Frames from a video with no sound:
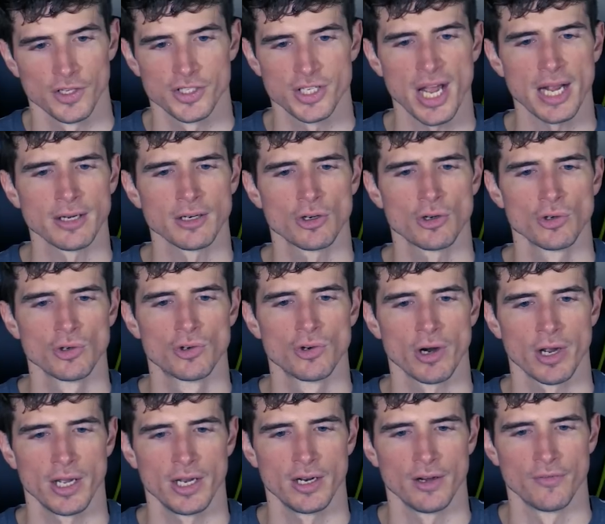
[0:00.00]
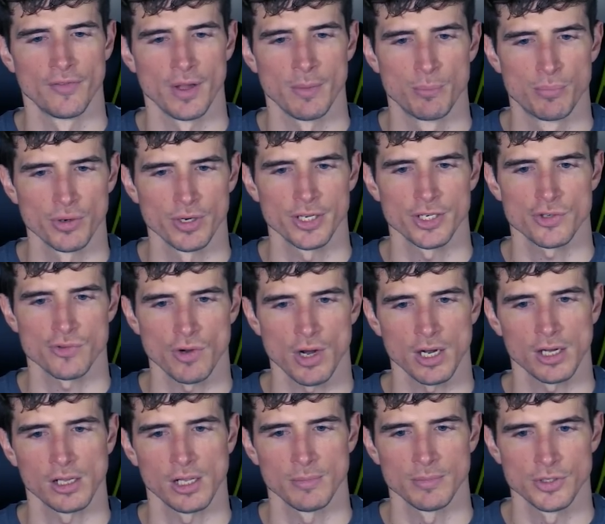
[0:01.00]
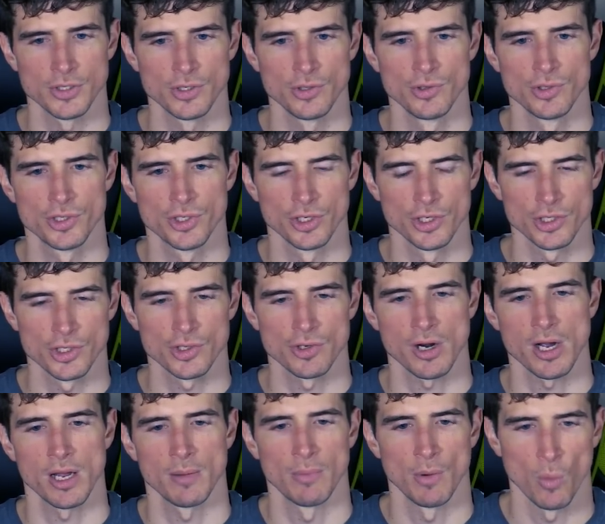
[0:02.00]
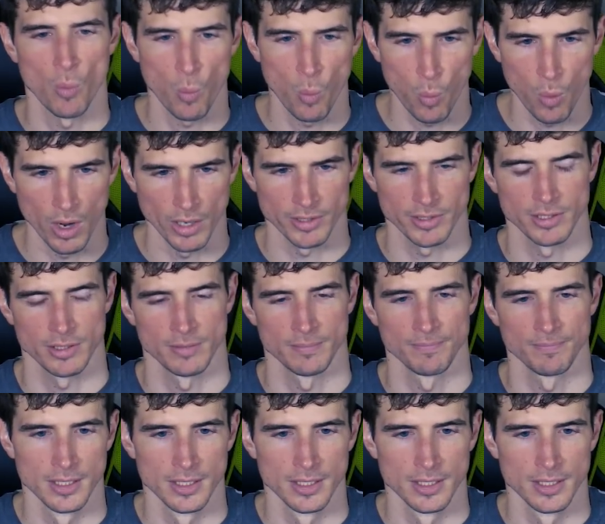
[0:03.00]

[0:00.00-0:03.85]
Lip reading: The technical grade of a British rock climb is used to describe what?